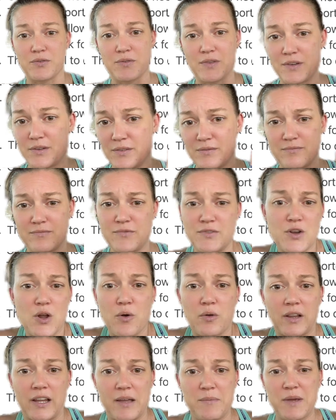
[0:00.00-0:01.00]
the no
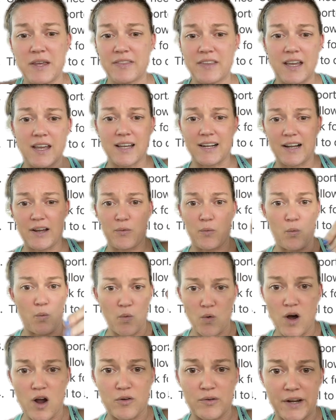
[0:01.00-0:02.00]
claiming thing and I
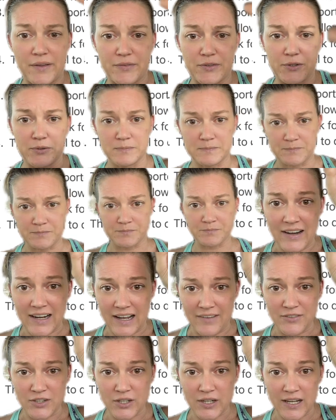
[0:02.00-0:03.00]
walk right through.
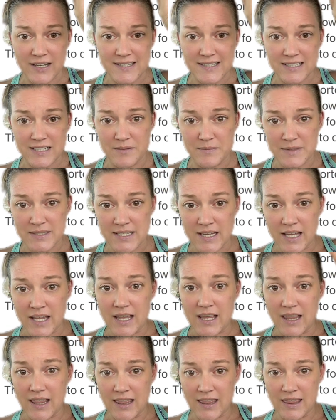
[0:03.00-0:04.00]
After customs,
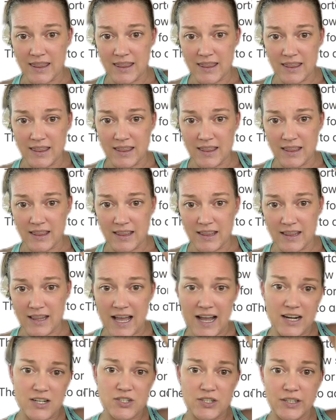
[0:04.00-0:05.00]

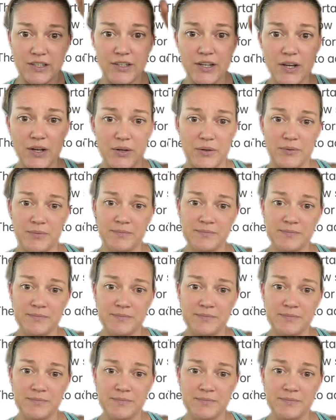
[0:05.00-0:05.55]
actually, no,